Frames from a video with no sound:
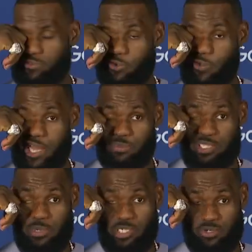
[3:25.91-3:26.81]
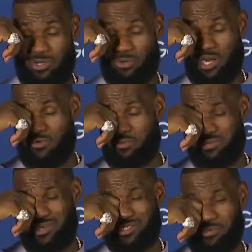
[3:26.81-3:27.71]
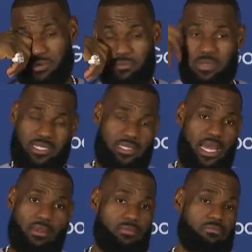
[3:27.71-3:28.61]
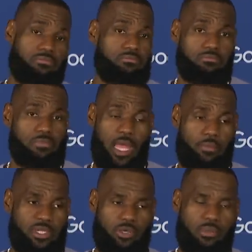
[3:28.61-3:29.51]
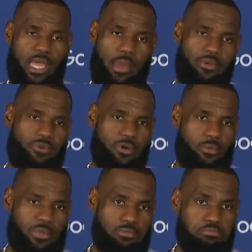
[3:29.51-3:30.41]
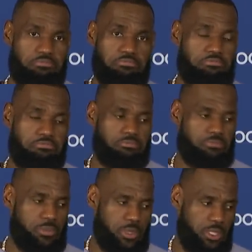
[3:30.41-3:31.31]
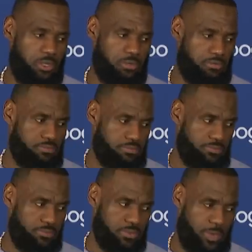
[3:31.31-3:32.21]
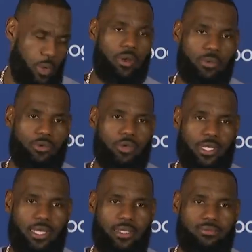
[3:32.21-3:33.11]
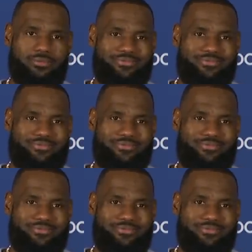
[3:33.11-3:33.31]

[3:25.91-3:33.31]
don't watch him as much or don't cover him as much, but for me, it's not. I'm extremely happy for him, and you know, I want him to do it again.